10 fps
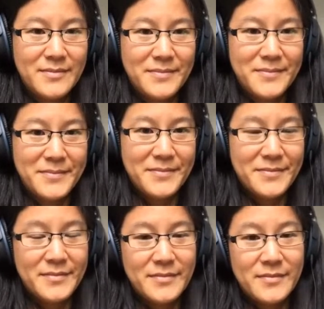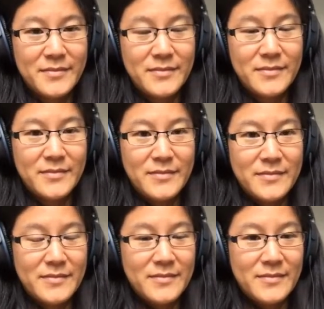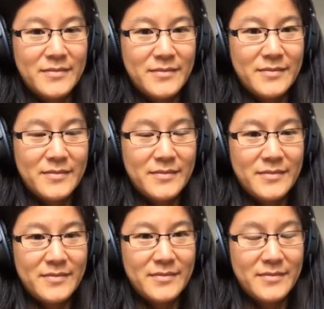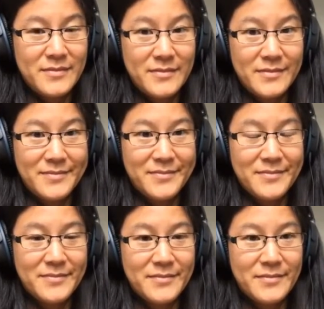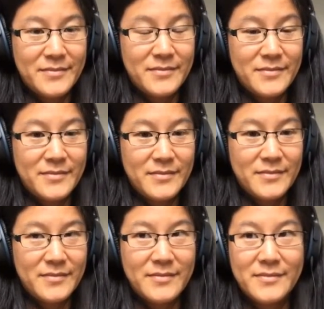No words are spoken by the person on screen.